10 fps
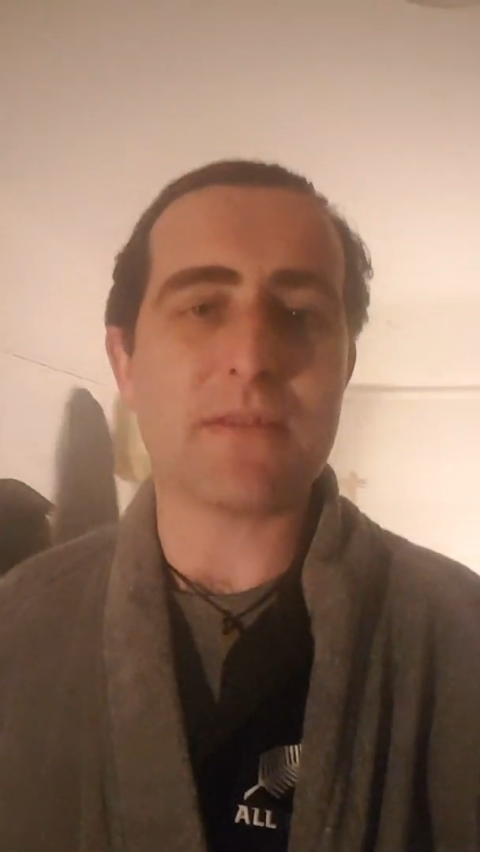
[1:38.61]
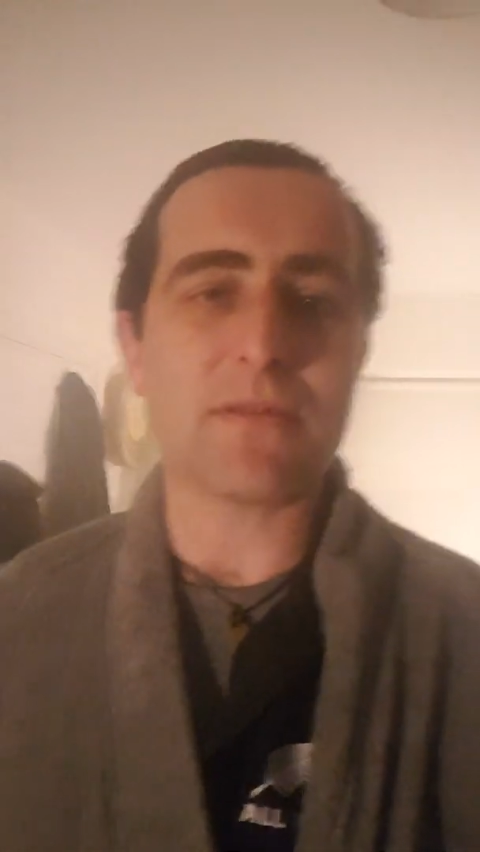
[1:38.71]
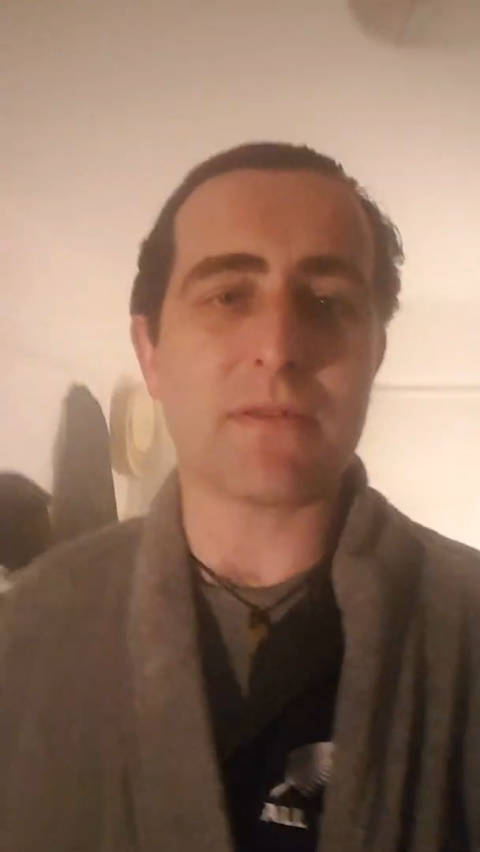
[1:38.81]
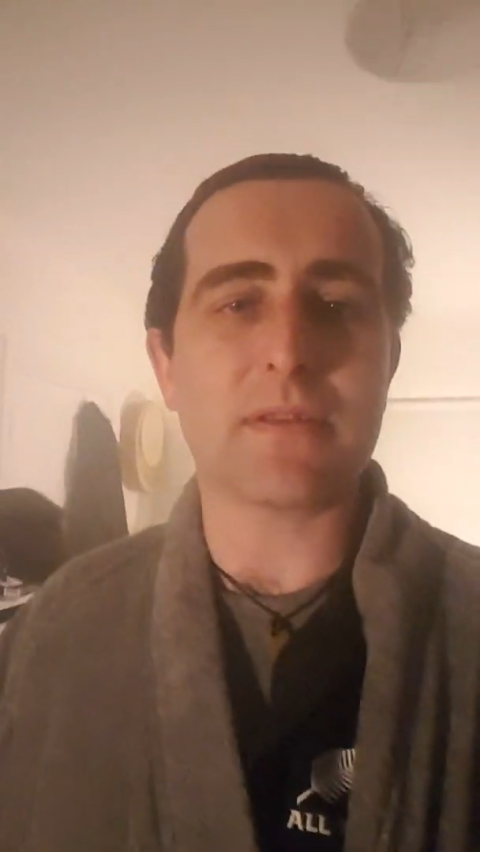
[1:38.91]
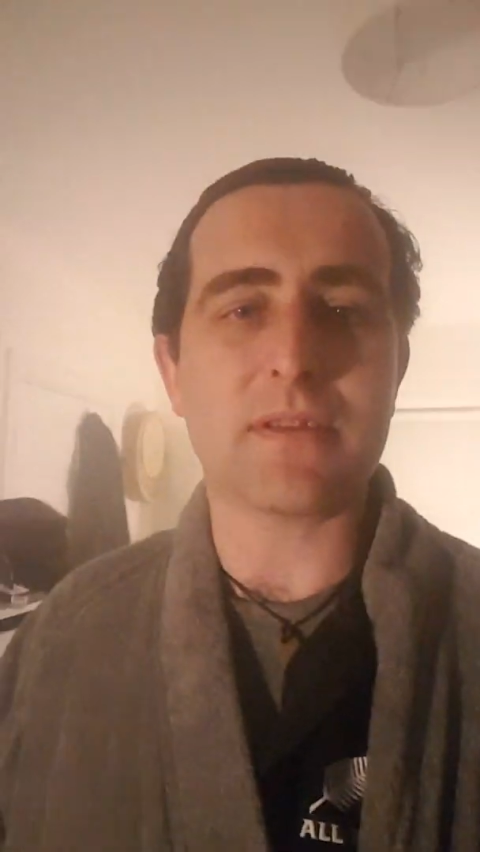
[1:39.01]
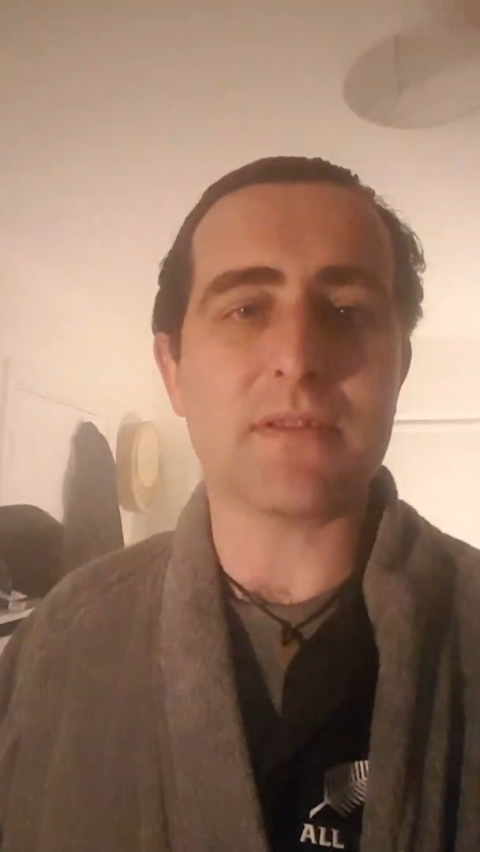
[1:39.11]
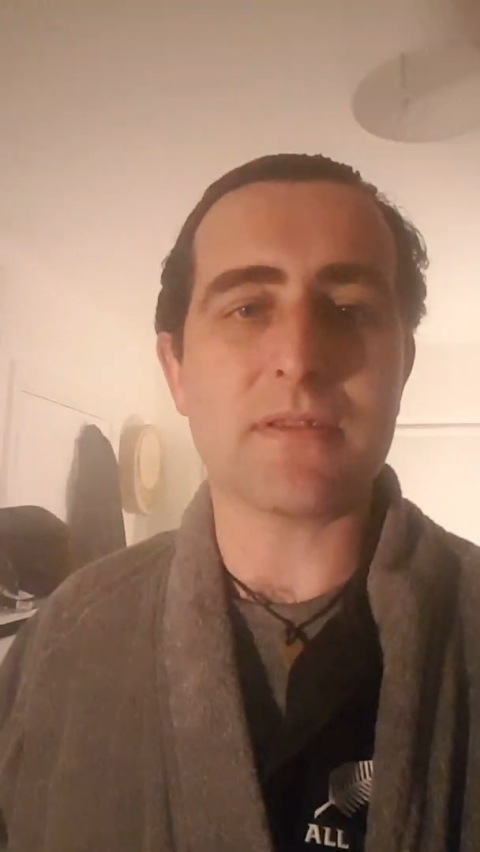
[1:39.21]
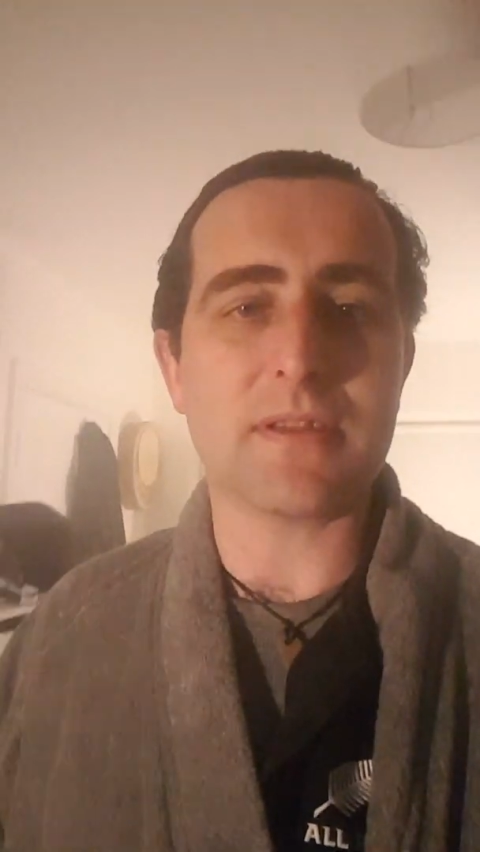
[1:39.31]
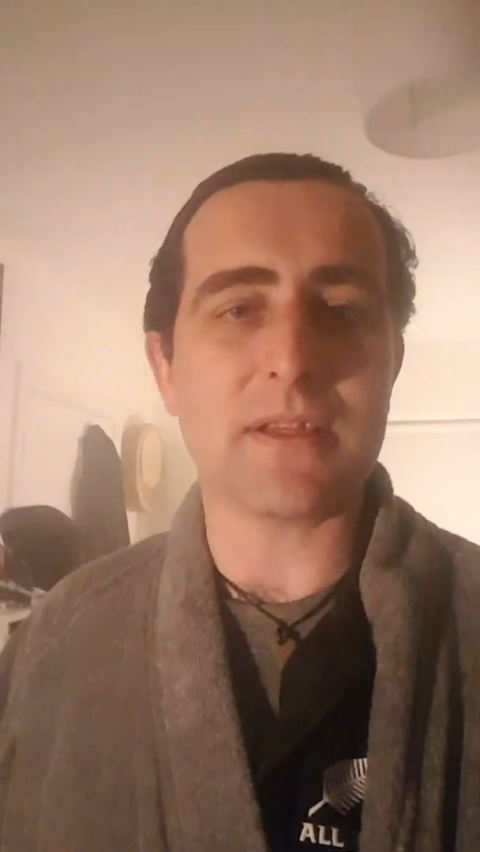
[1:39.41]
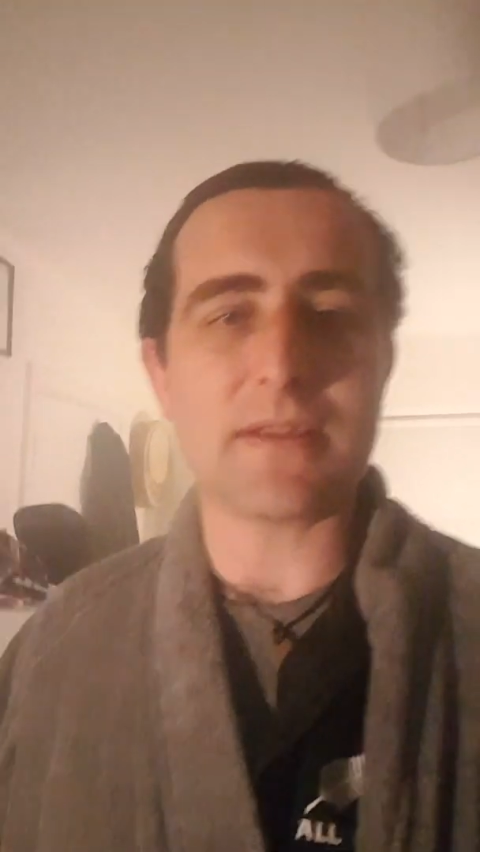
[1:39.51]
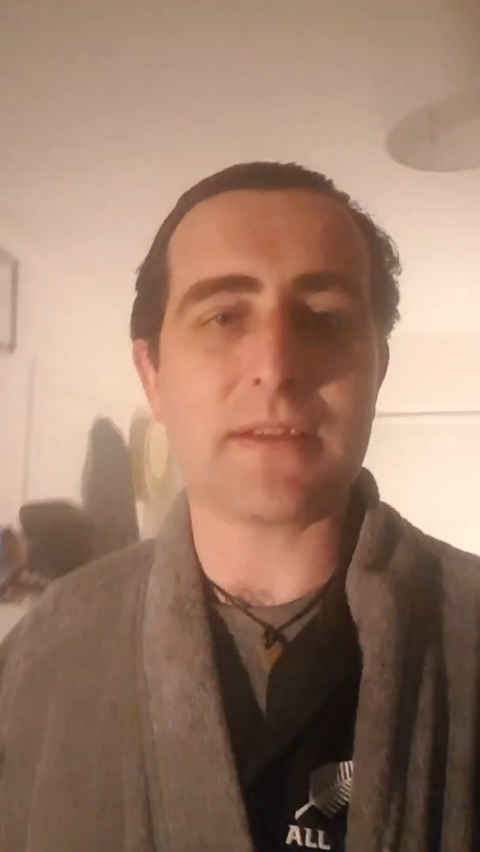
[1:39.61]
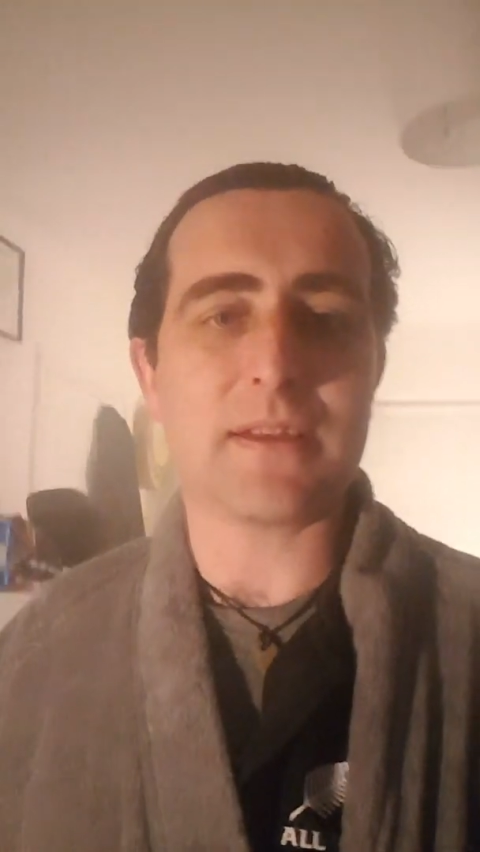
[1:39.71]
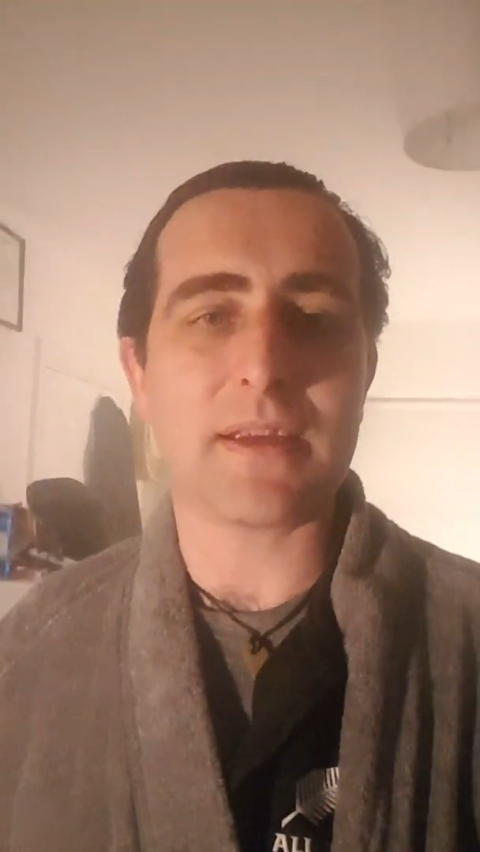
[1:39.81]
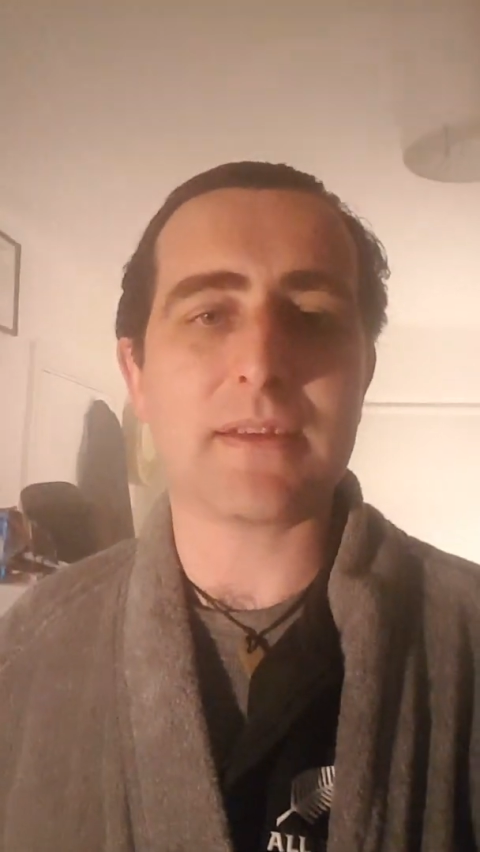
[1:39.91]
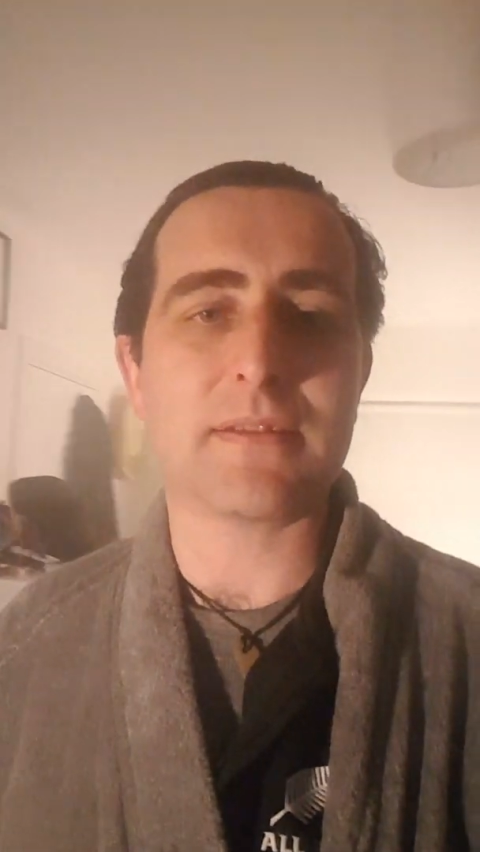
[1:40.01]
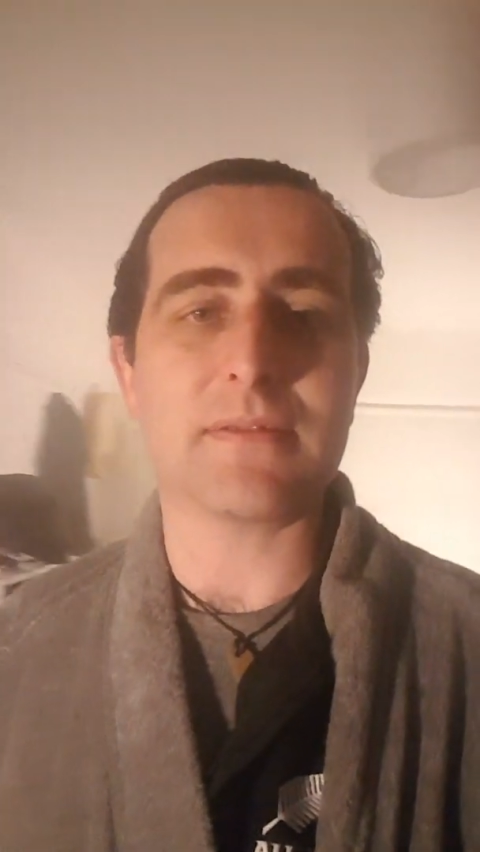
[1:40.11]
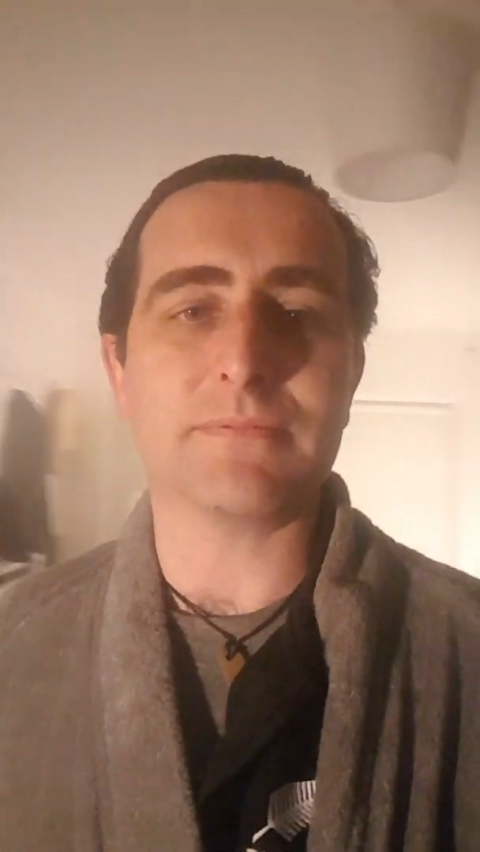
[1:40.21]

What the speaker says: shortage and things like that,